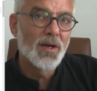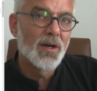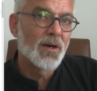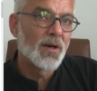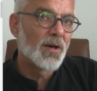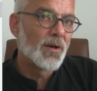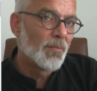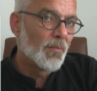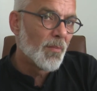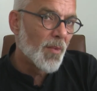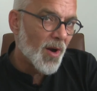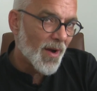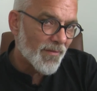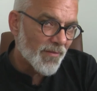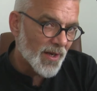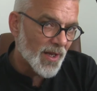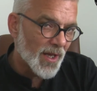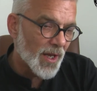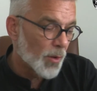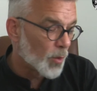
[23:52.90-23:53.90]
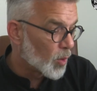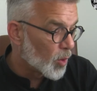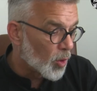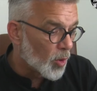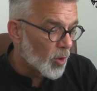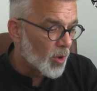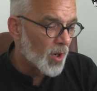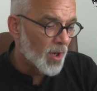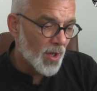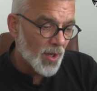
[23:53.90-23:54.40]
on my video
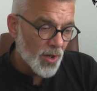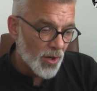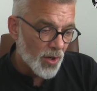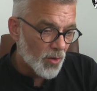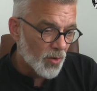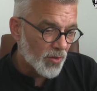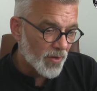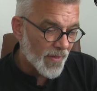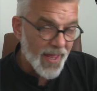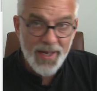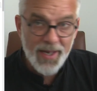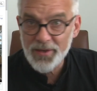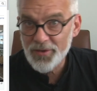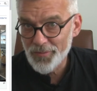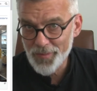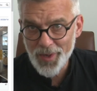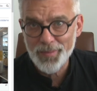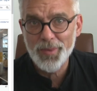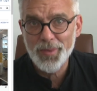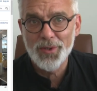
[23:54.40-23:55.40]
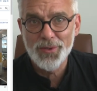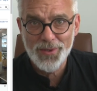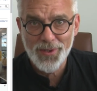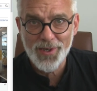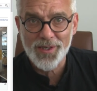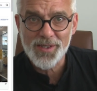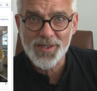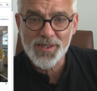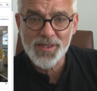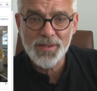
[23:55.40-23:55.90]
or at the end of my
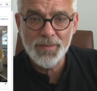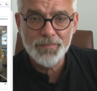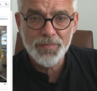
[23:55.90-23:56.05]
podcast.